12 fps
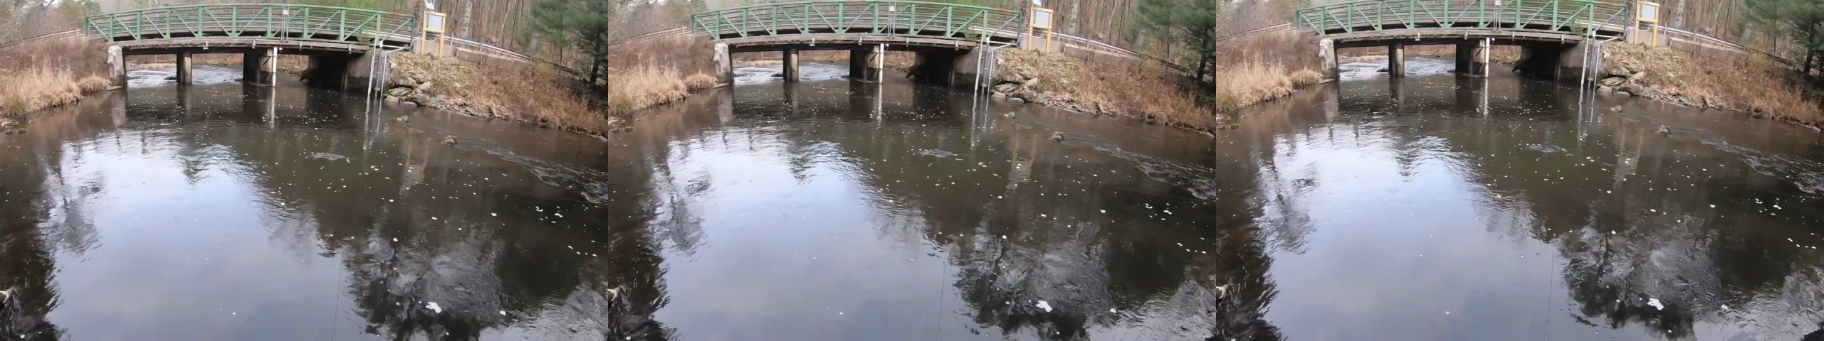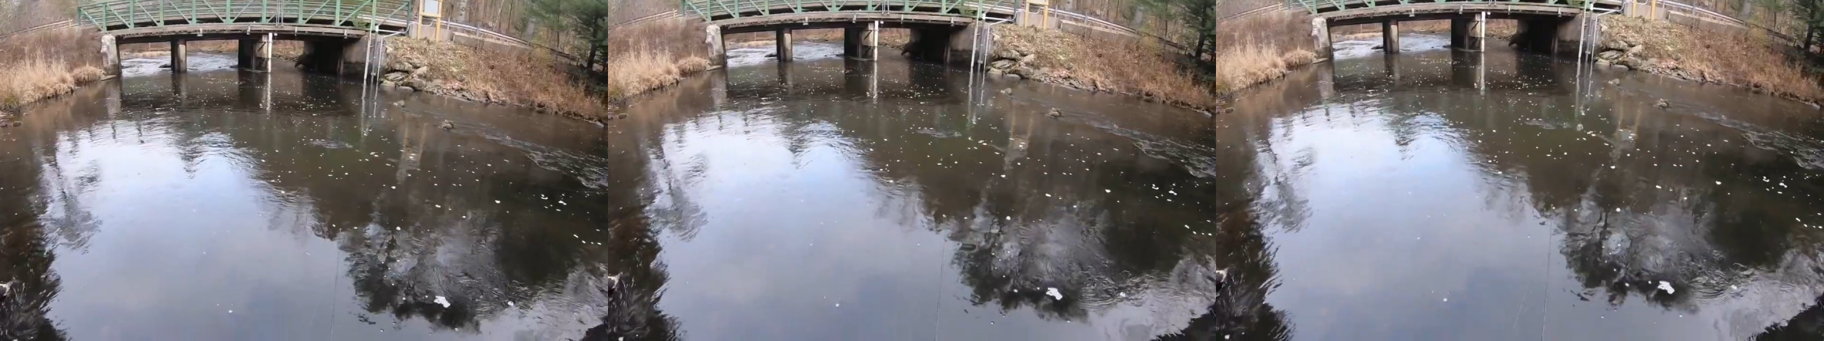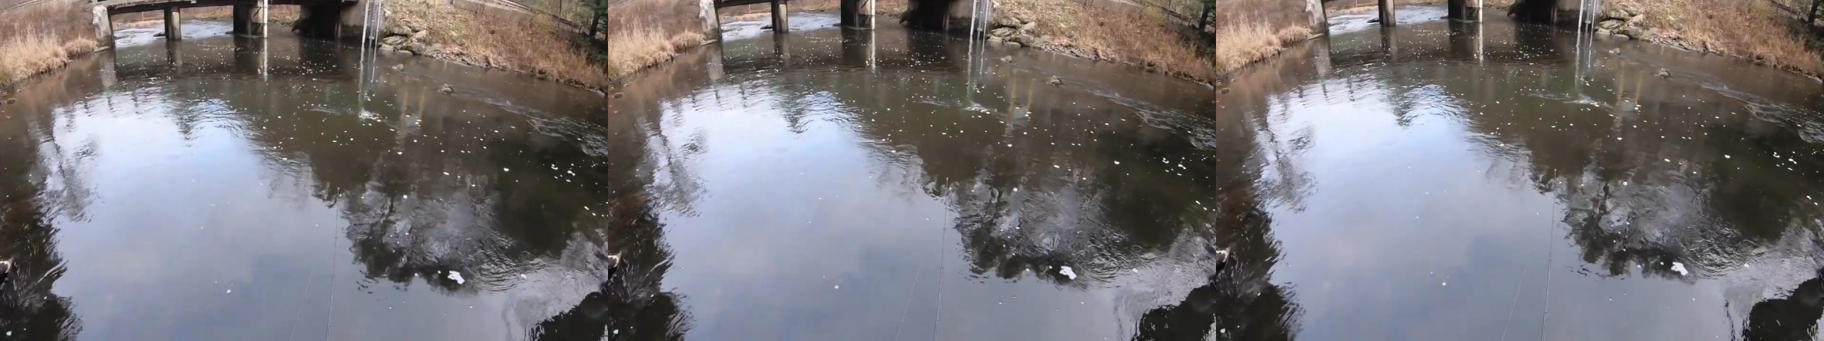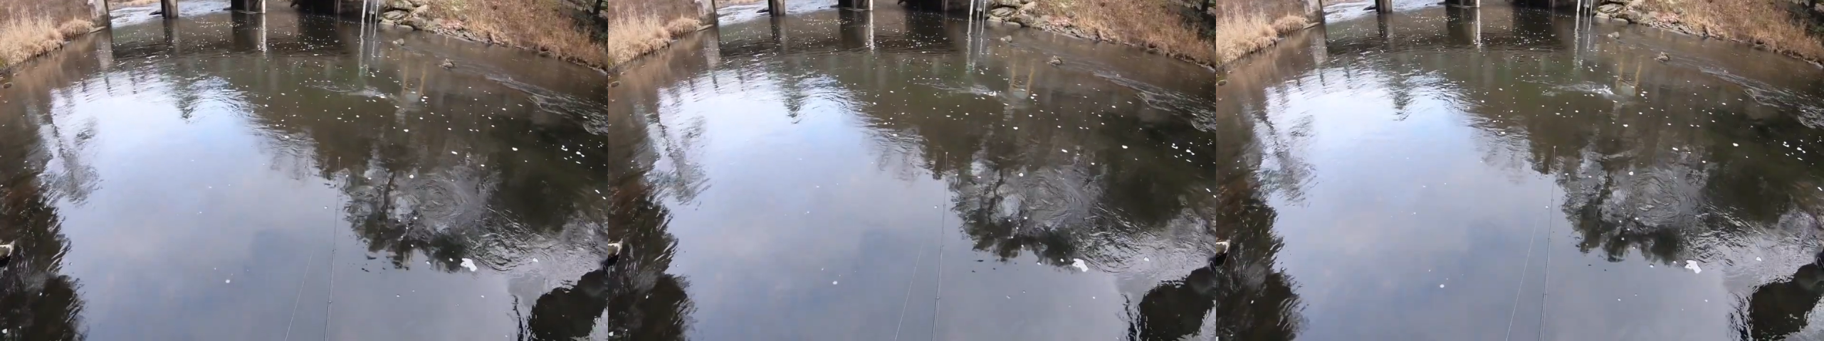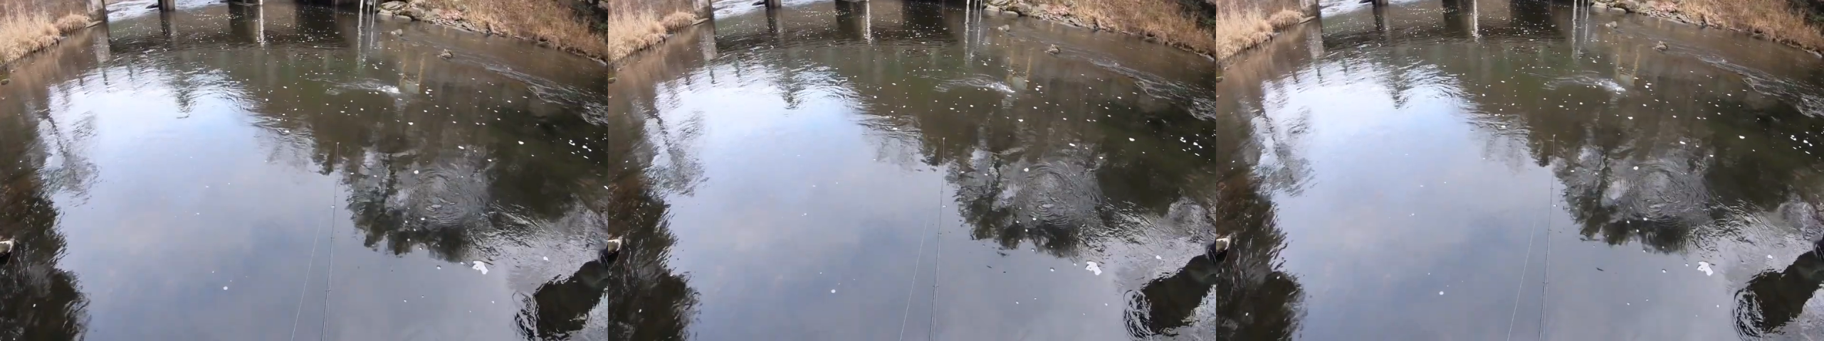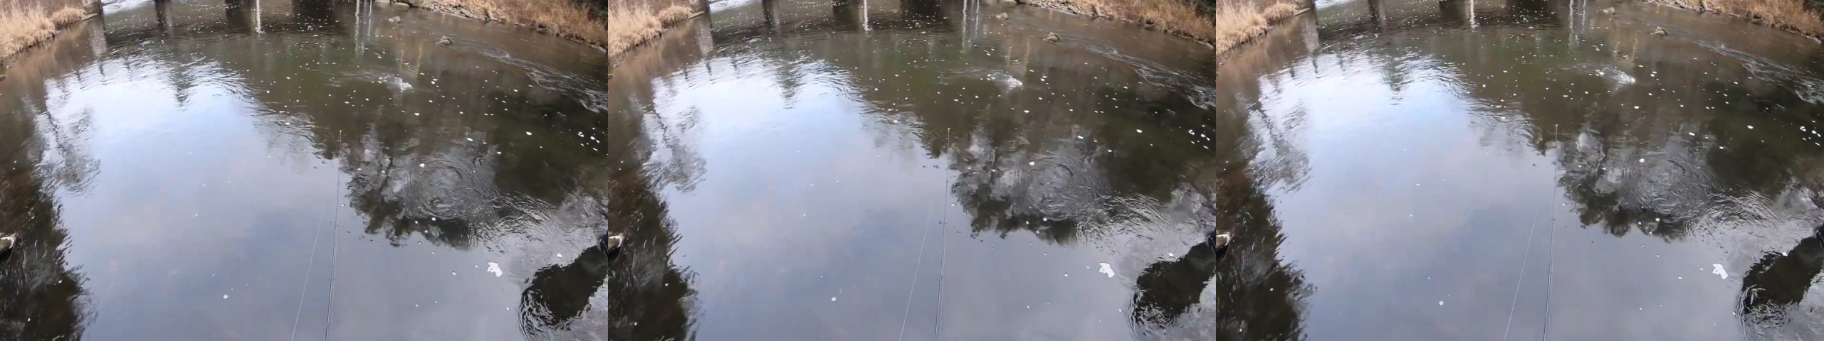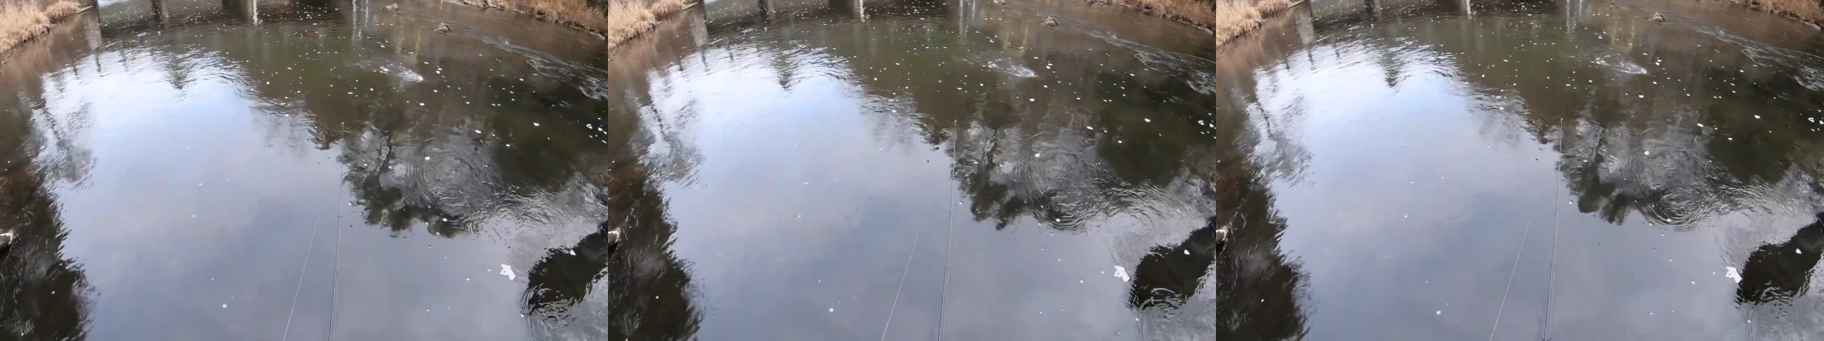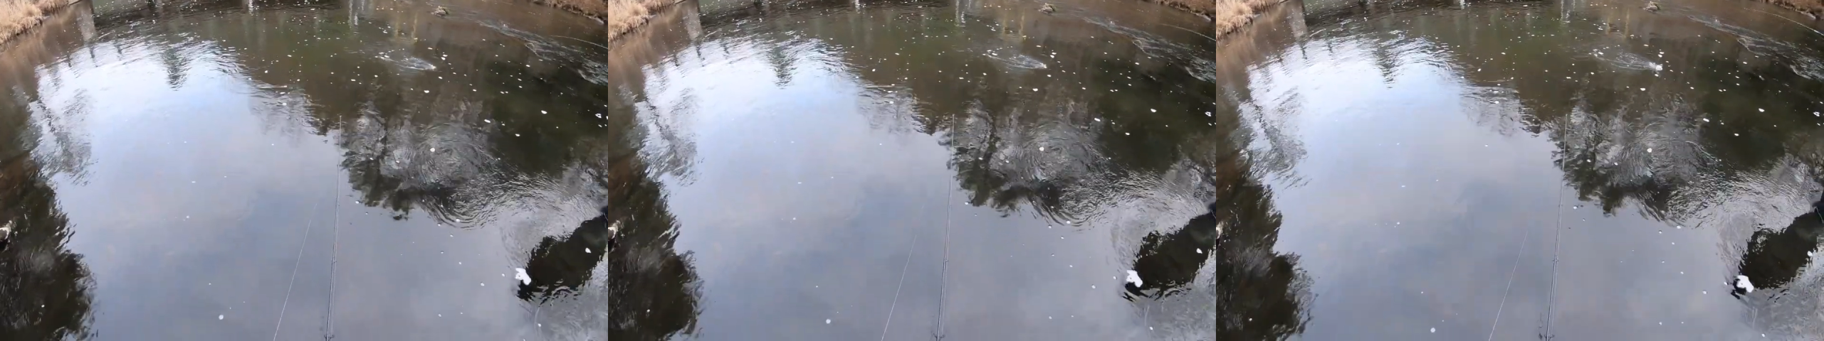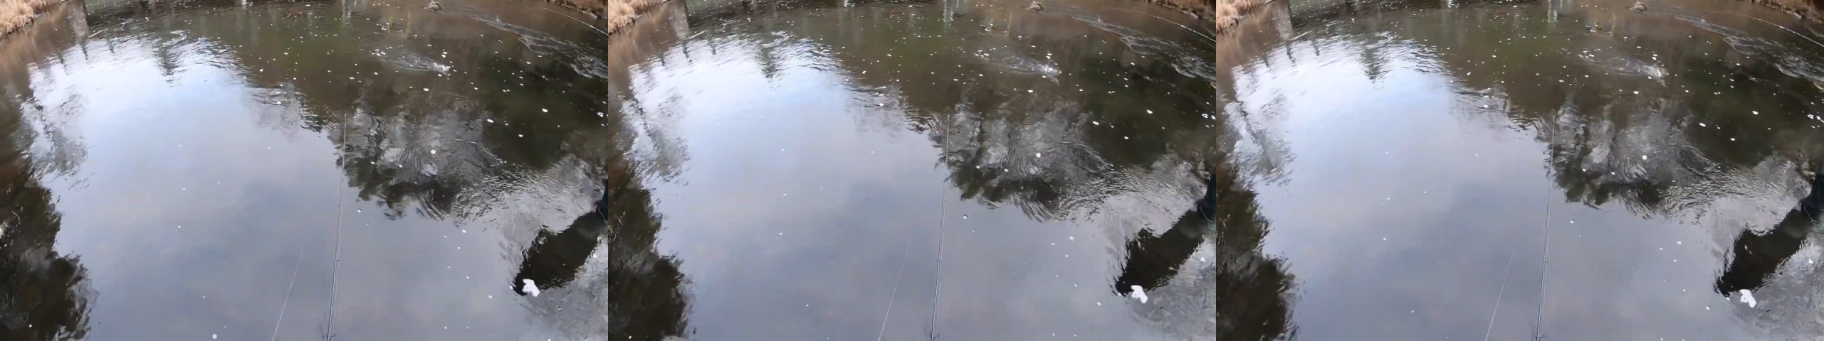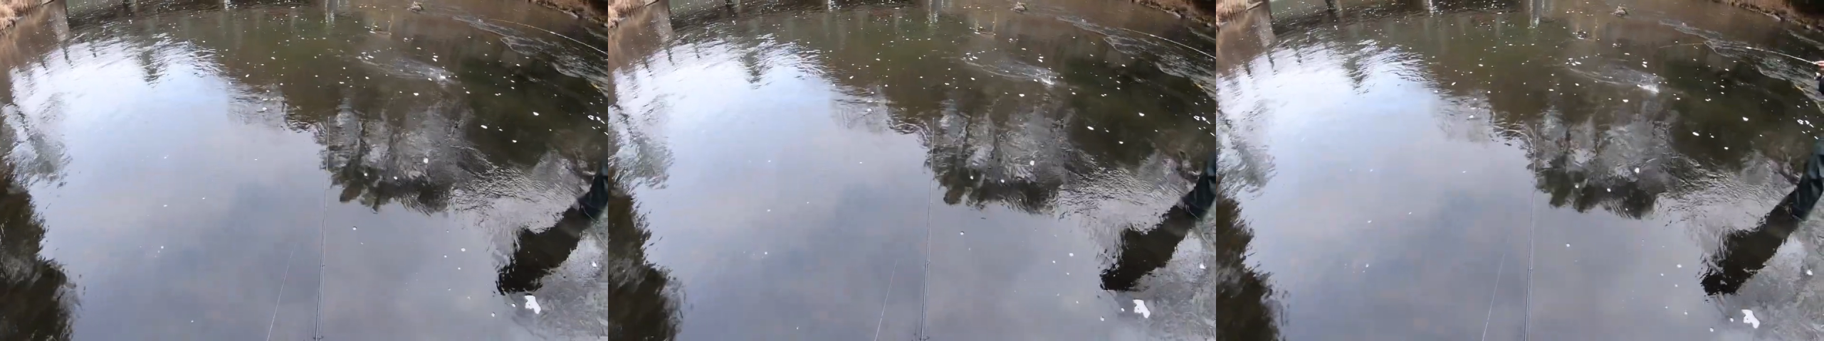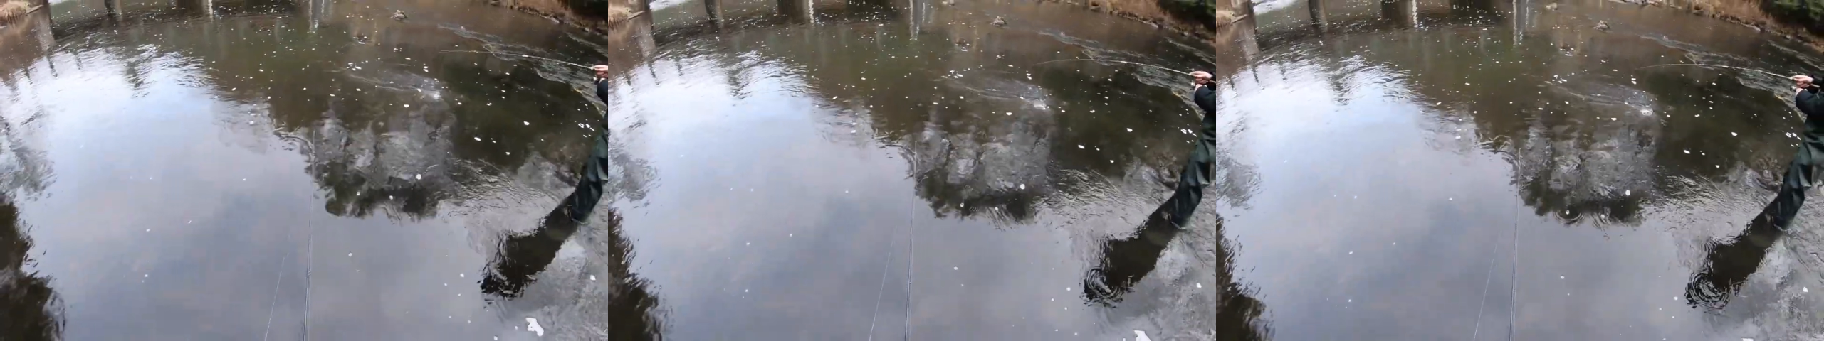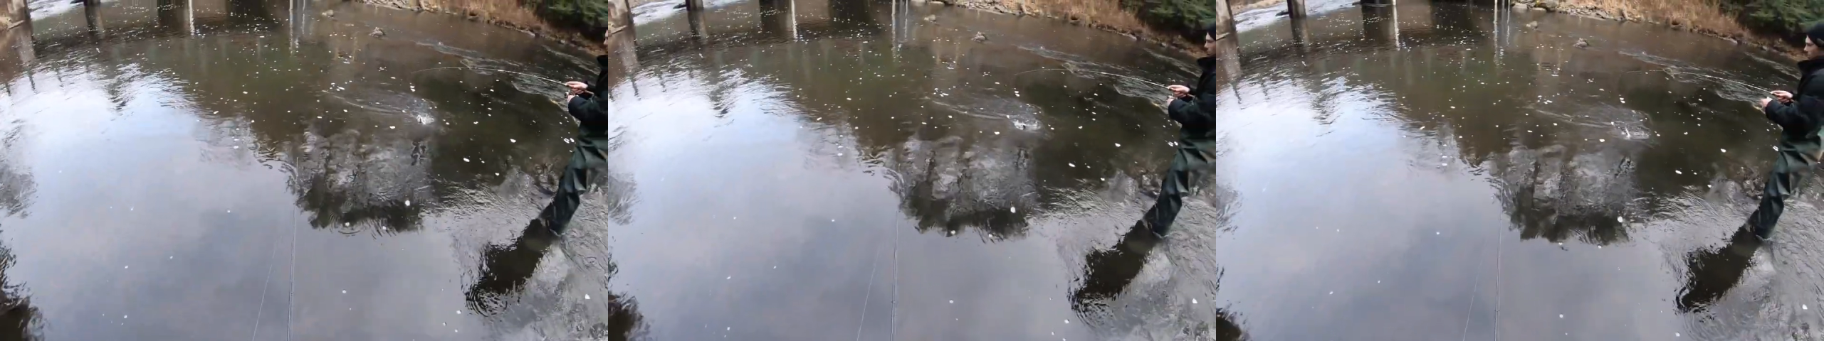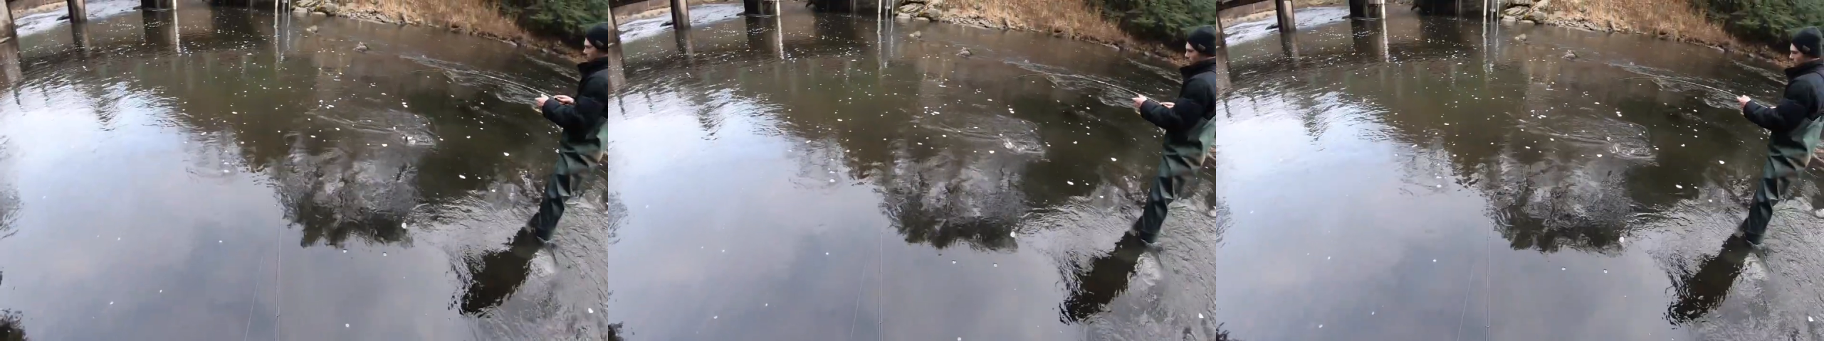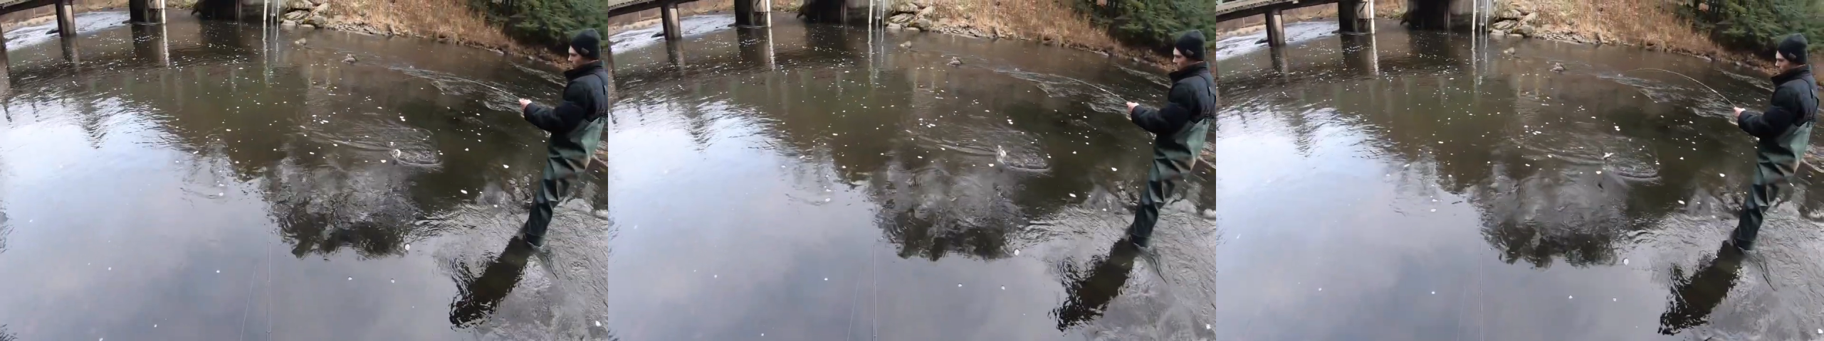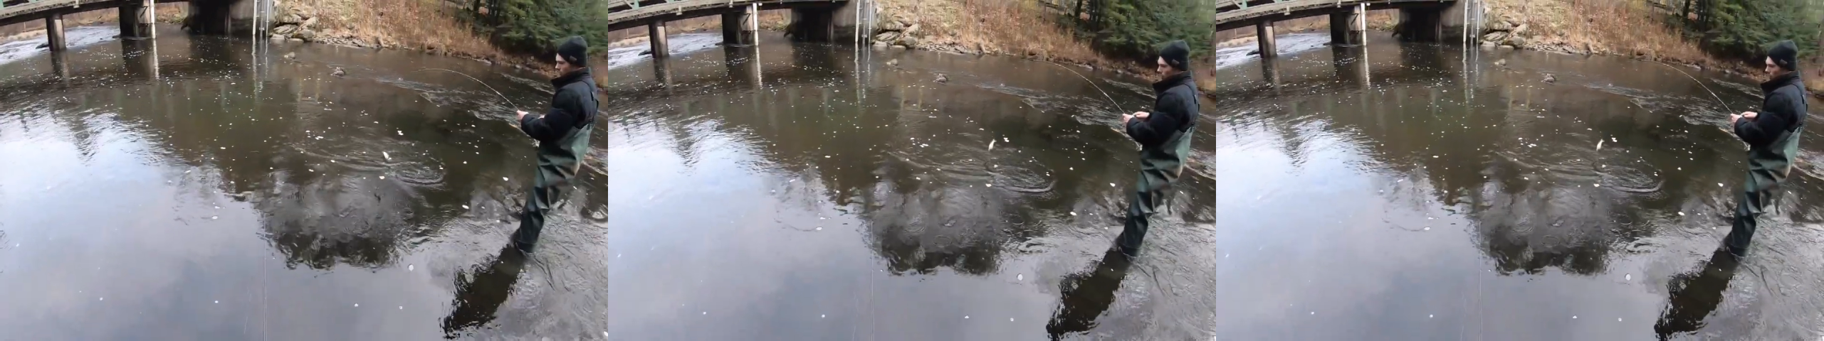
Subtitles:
No face is visible, so there are no lips to read.